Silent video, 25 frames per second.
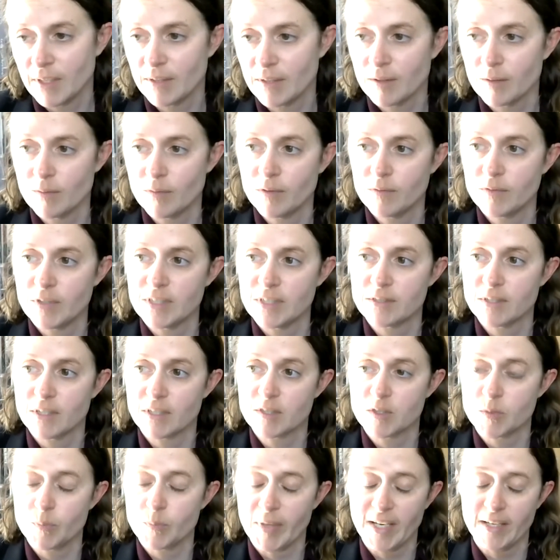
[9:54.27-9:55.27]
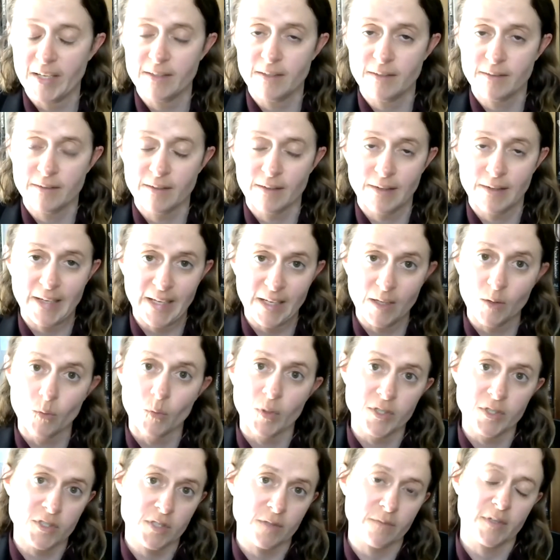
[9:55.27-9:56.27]
in the 50s, expanded the
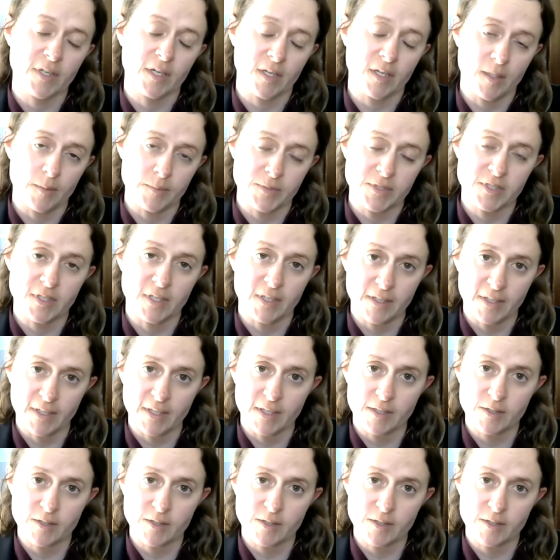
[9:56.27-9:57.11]
language of the Comstock Act.